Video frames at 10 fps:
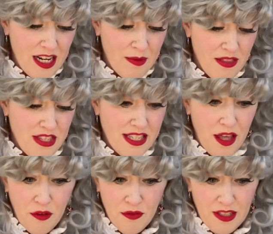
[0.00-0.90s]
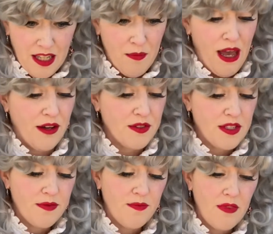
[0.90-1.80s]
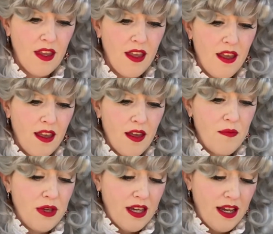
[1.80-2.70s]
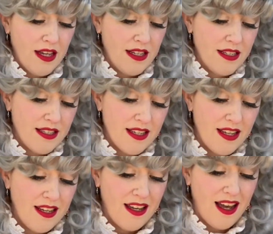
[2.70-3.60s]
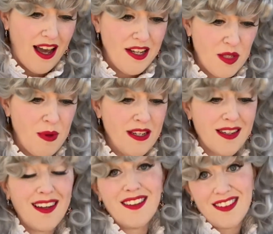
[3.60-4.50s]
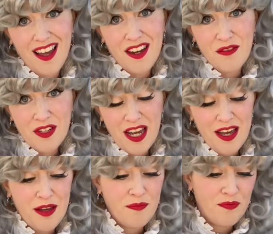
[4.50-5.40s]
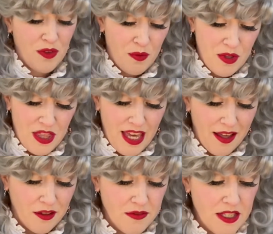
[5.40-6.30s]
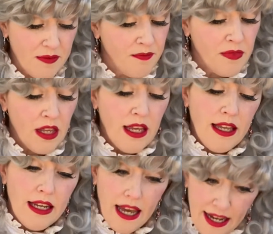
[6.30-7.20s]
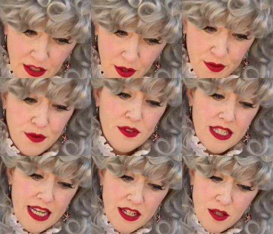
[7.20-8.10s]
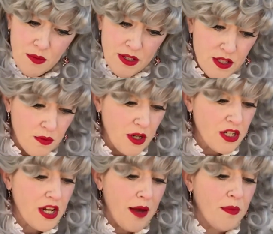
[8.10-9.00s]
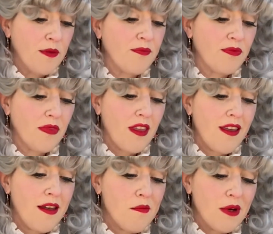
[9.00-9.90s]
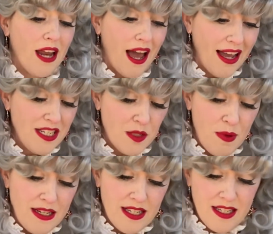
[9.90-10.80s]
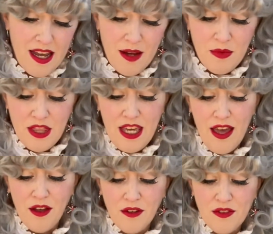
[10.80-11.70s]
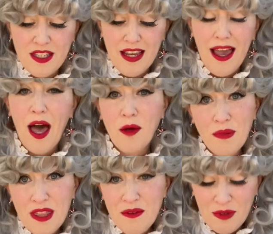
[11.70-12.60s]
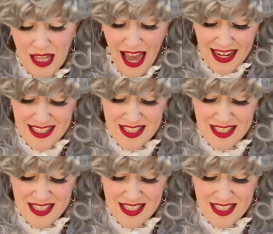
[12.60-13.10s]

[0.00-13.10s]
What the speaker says: about this elf clubhouse because I spend a lot of time with the elves. Now I know Santa runs the workshop, but I spend time with the elves helping them relax,